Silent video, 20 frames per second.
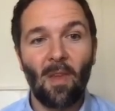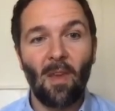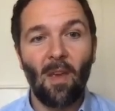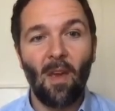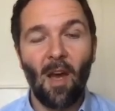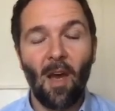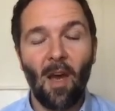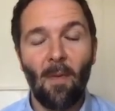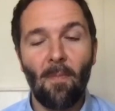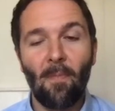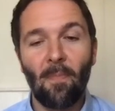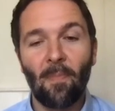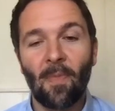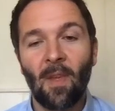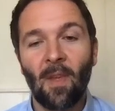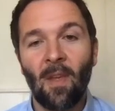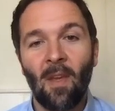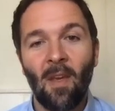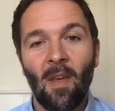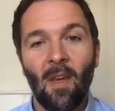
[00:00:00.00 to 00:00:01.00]
And
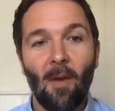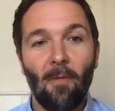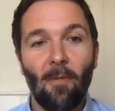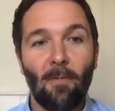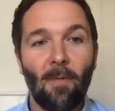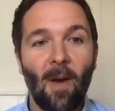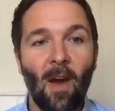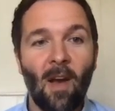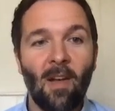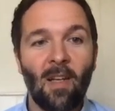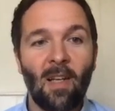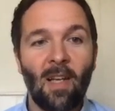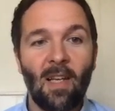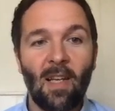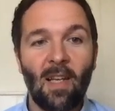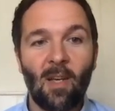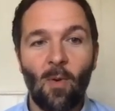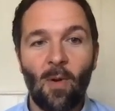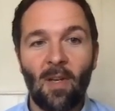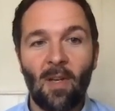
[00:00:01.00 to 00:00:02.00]
finally,
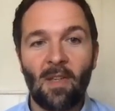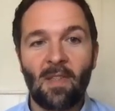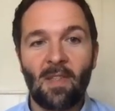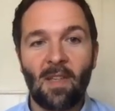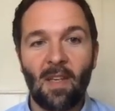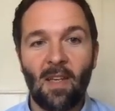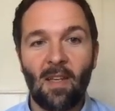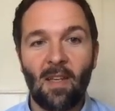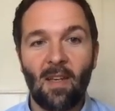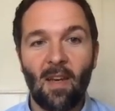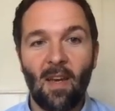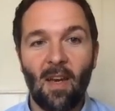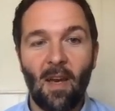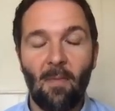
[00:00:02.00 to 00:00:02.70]
liquidity.